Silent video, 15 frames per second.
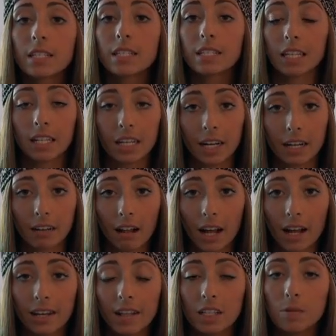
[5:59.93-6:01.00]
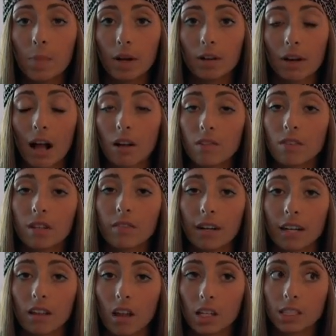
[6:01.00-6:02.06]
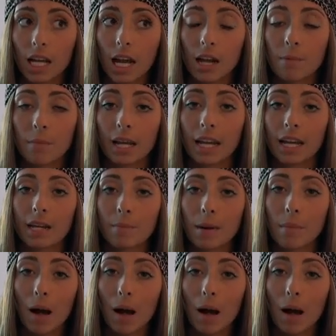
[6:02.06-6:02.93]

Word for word: skincare line that's been around for a very long time and my